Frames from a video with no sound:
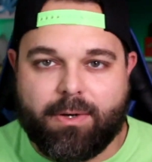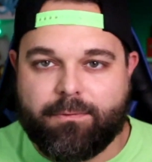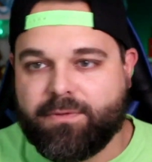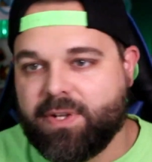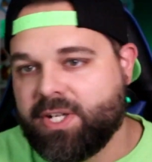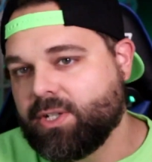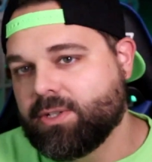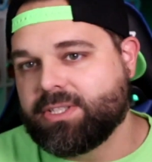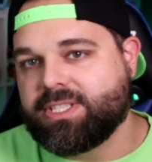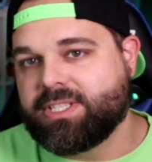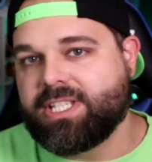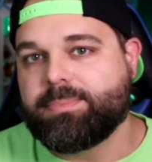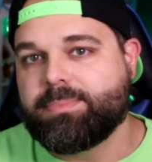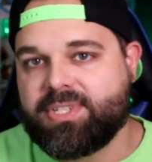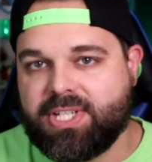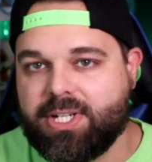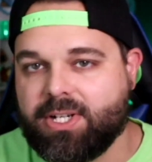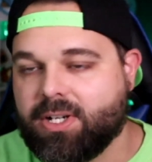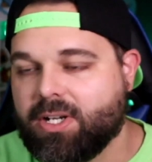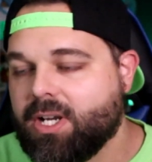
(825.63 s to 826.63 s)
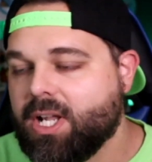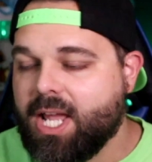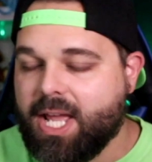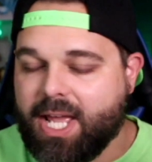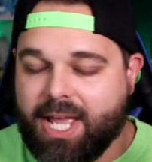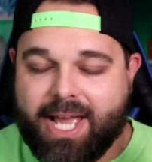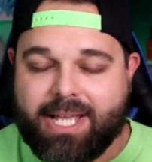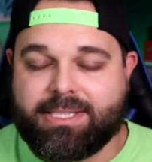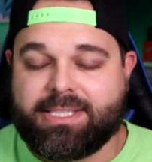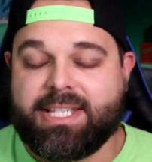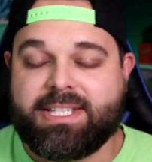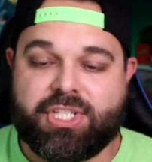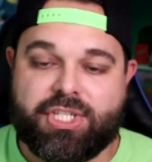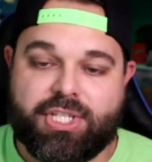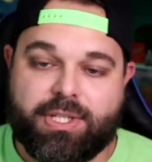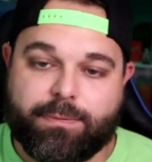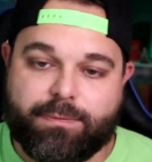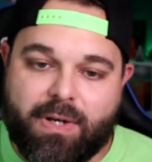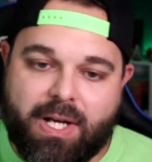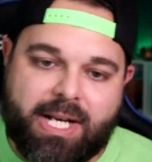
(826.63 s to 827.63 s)
fingertips here at
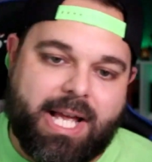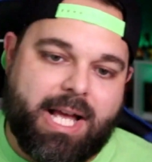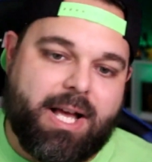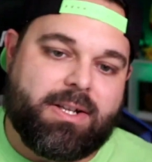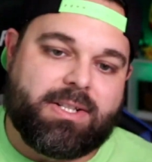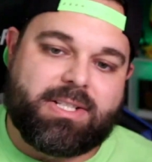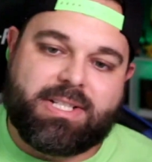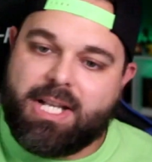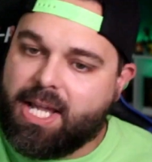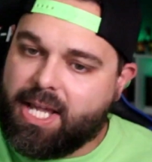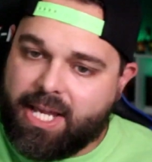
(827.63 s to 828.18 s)
TCG Funhouse,